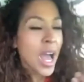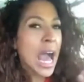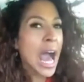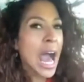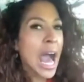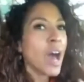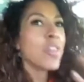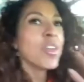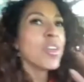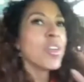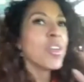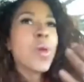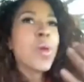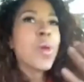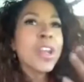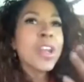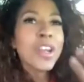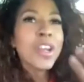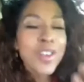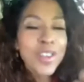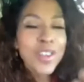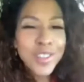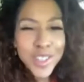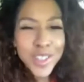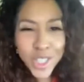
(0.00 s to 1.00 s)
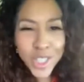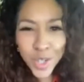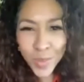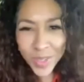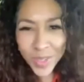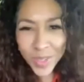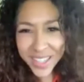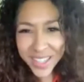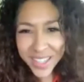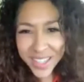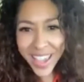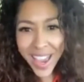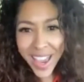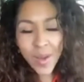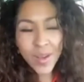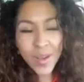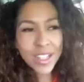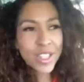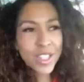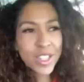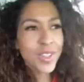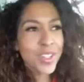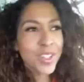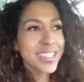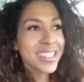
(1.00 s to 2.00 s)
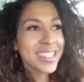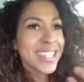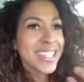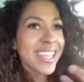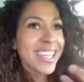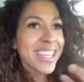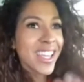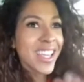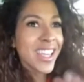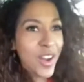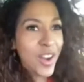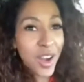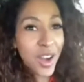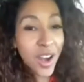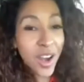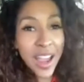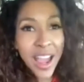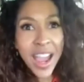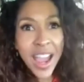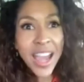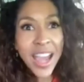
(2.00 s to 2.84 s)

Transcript: how they wanted her to interpret the character and seeing her,